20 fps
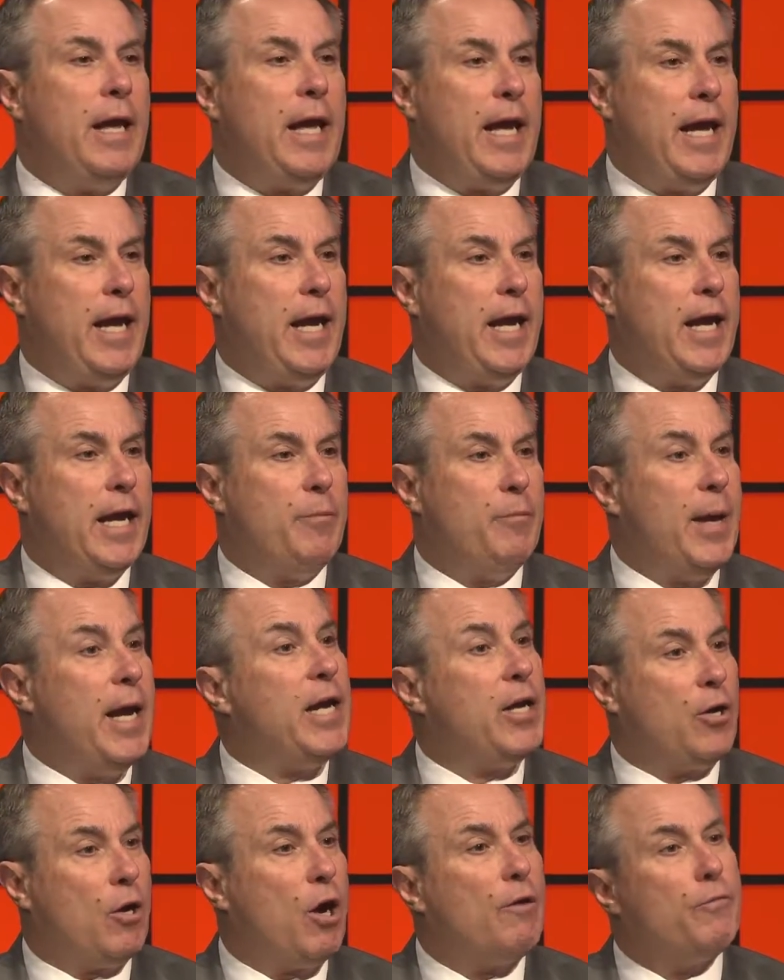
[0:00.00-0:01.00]
and
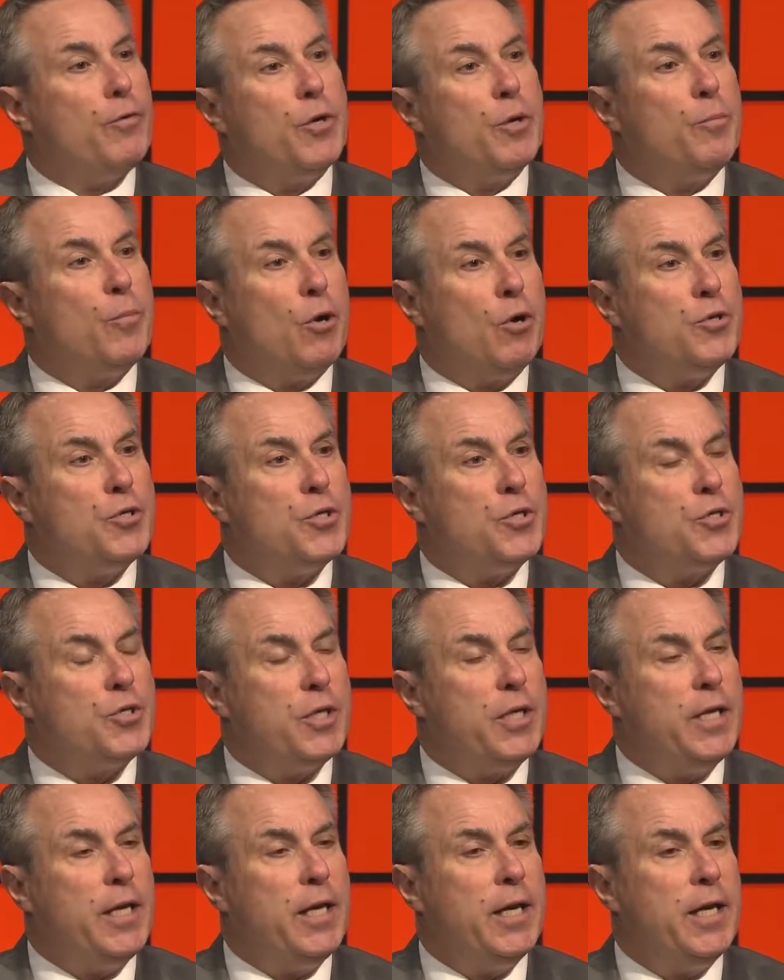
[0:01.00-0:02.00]
make an offer to purchase
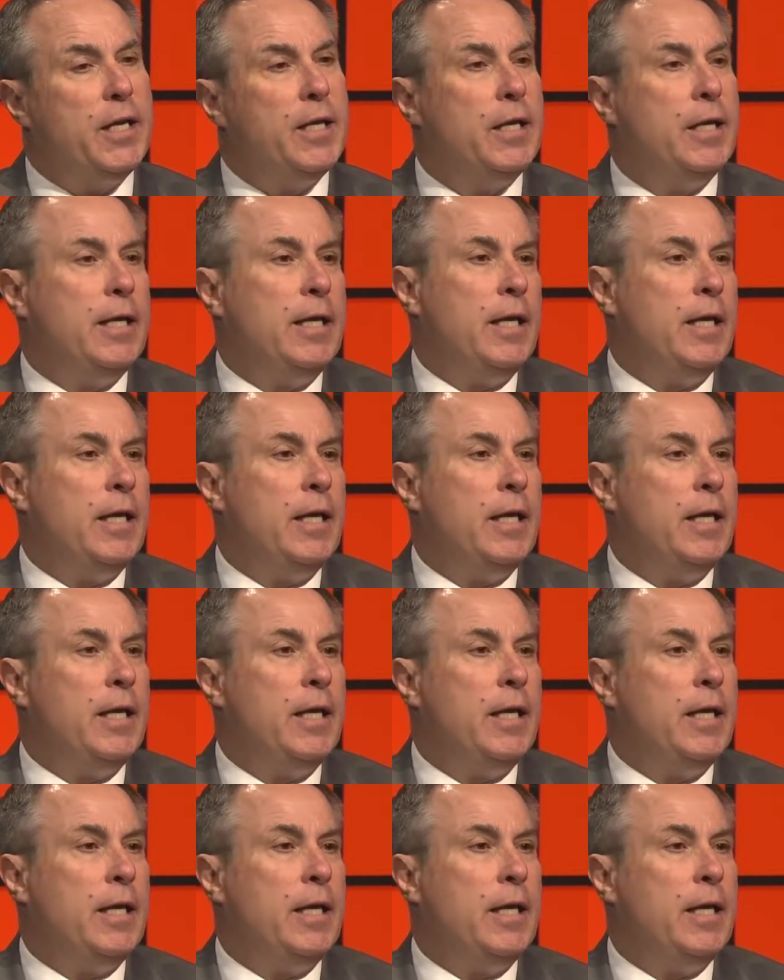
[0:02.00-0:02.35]
again?